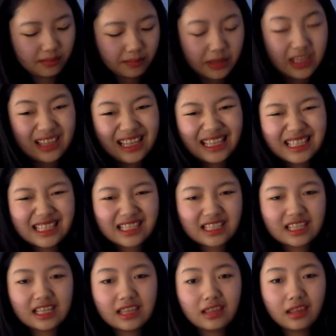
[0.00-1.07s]
But
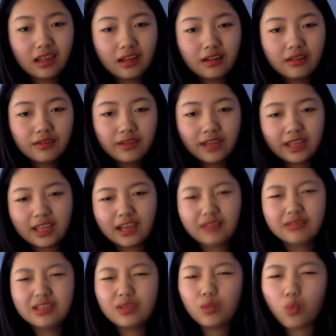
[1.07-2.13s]
that's in love, and I
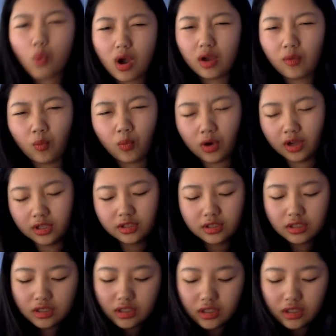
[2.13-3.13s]
only want one.